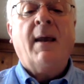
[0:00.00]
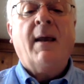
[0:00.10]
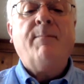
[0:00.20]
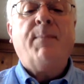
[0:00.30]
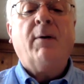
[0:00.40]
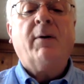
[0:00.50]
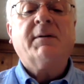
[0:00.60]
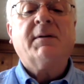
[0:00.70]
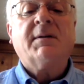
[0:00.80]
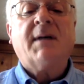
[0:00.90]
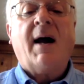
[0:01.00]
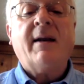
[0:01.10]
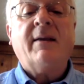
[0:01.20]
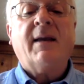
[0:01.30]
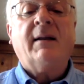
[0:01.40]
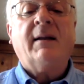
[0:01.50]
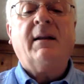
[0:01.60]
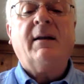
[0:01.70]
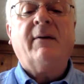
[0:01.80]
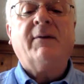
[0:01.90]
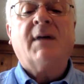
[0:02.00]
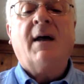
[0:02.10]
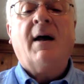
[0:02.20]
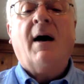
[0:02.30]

and build a society that lives